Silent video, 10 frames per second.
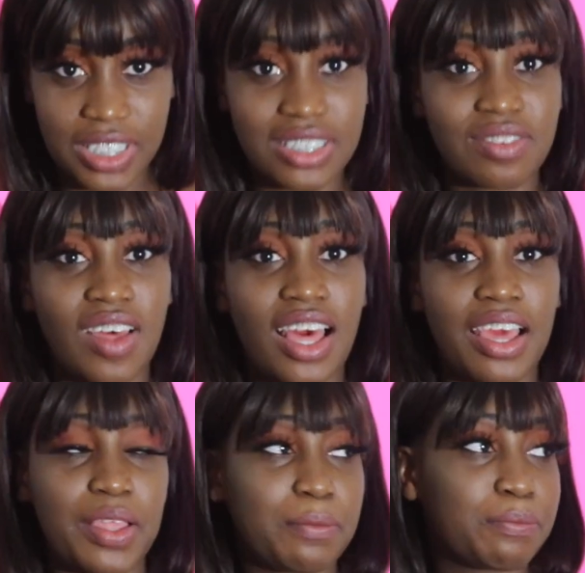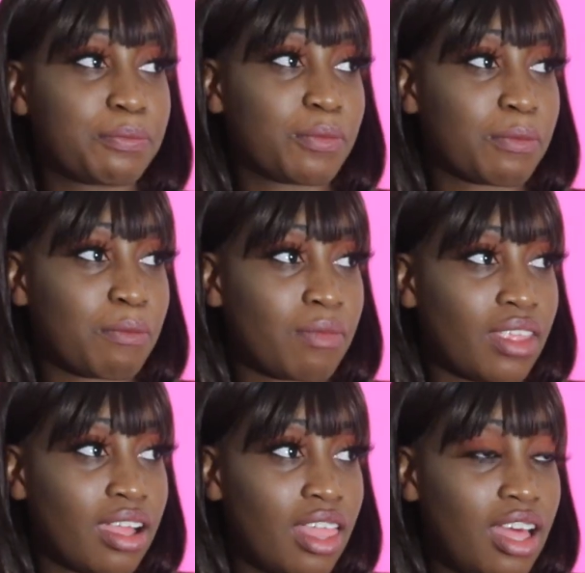He's fine.
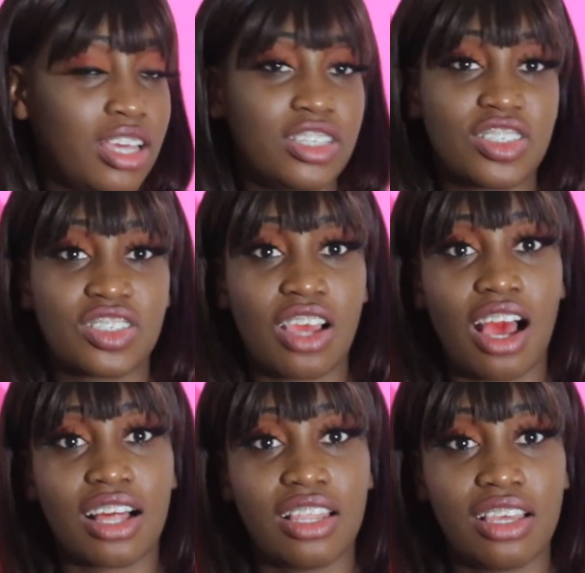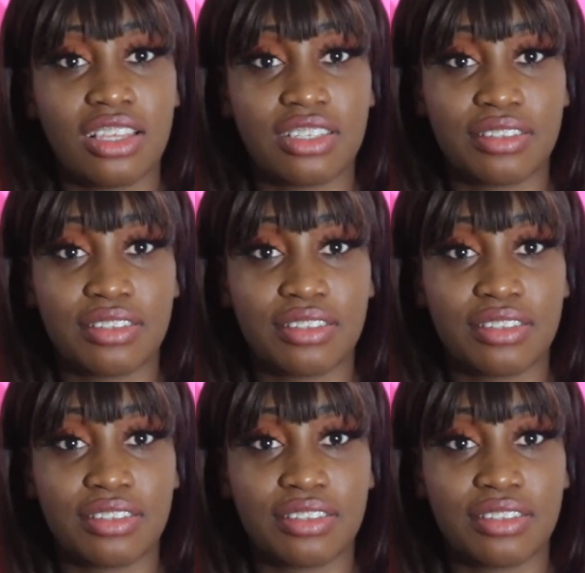He's chocolate.